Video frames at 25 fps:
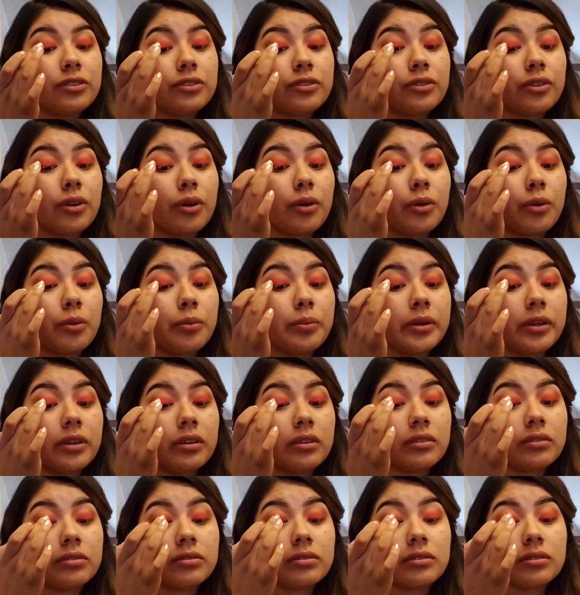so
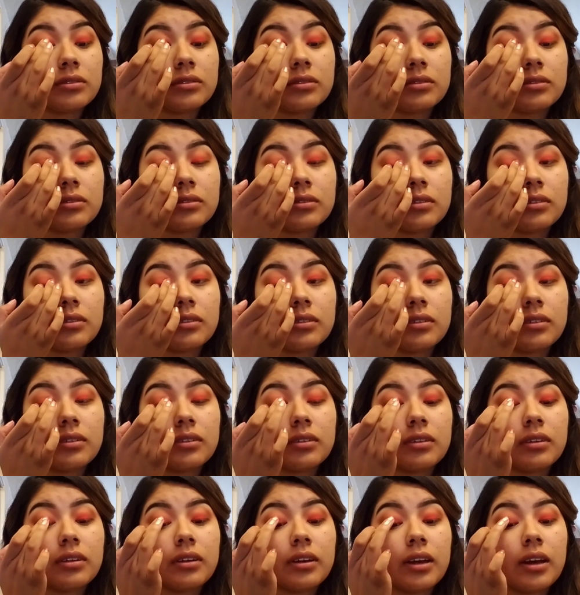beautiful.
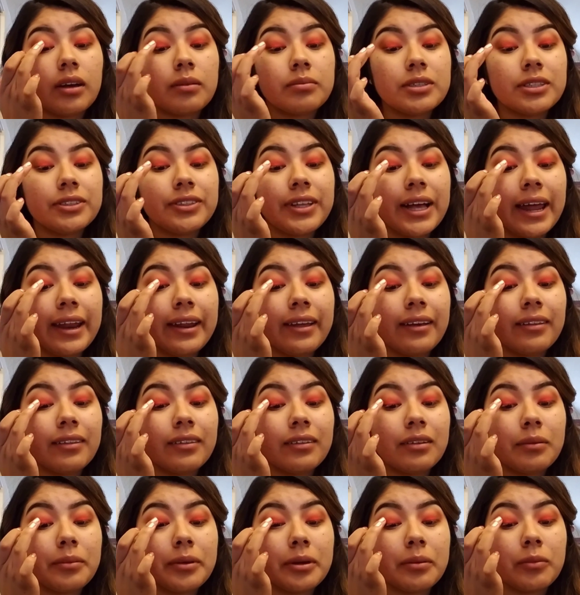I'm just adding a
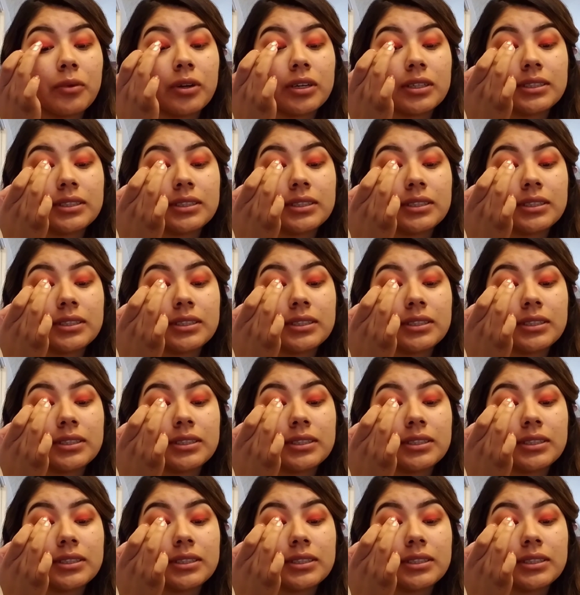little bit more